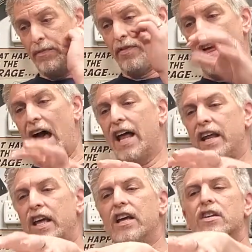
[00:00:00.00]
That
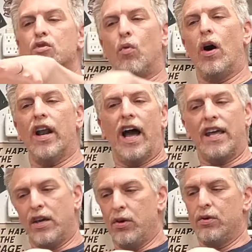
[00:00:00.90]
is what I
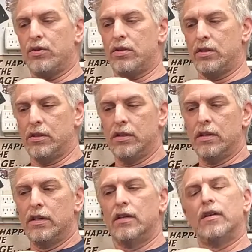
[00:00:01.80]
use
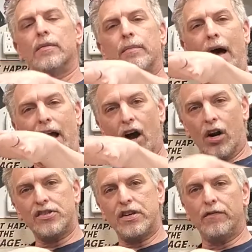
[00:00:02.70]
my
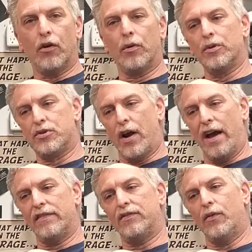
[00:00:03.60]
RC four-wheel
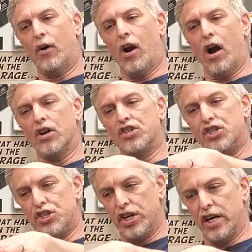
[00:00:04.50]
drives for, are
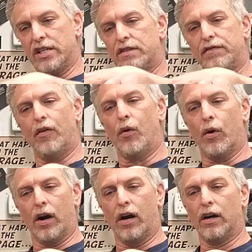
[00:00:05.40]
just
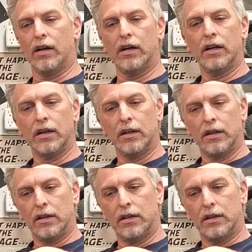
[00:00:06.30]
for
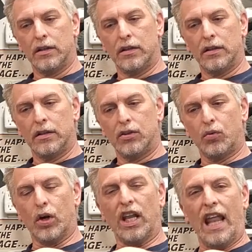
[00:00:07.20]

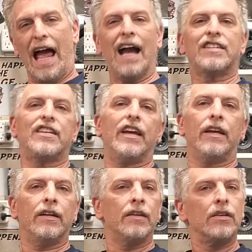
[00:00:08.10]

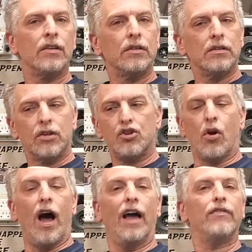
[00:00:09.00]
relaxing
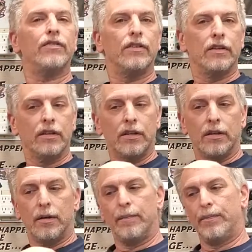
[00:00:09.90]
drives.
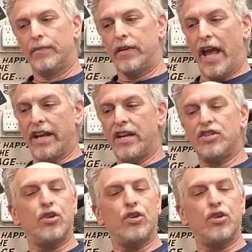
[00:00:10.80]
And as